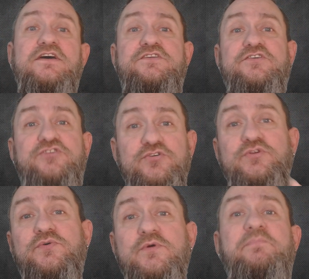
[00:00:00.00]
to do
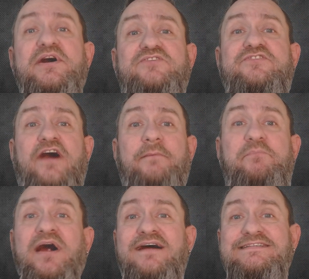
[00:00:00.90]
you the best job
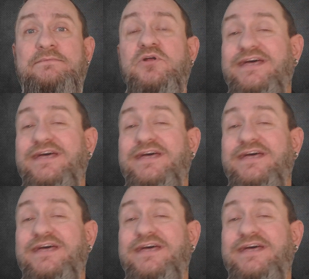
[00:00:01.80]
possible.